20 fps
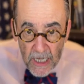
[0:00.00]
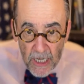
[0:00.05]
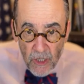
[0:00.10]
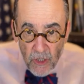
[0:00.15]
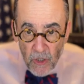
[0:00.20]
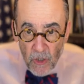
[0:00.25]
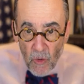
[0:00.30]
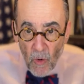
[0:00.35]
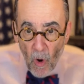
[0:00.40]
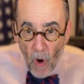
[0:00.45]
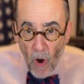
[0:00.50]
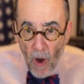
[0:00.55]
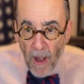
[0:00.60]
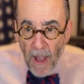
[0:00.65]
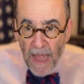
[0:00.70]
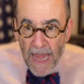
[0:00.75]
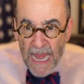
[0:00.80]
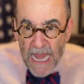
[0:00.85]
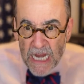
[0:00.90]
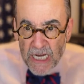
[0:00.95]
You are
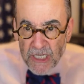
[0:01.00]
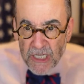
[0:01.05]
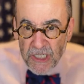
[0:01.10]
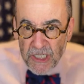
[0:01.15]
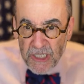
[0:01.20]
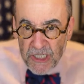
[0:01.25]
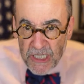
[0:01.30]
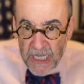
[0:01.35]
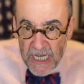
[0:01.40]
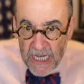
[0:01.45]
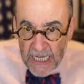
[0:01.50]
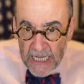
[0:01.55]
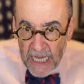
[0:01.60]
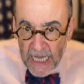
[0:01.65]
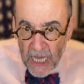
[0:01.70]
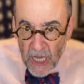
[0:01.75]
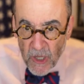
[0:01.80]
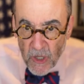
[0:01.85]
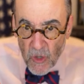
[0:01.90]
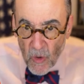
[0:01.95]
exceeding,
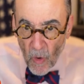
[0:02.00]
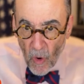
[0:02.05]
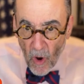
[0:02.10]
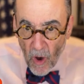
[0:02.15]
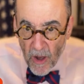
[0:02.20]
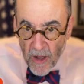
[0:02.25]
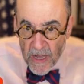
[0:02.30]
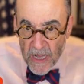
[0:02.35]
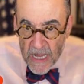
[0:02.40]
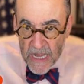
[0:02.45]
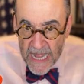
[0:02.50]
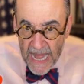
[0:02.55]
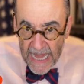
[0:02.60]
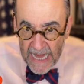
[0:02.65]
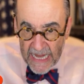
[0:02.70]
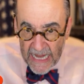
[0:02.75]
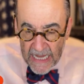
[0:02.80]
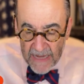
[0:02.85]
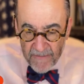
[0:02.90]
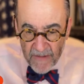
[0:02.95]
you are
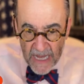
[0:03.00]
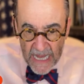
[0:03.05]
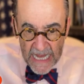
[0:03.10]
negative.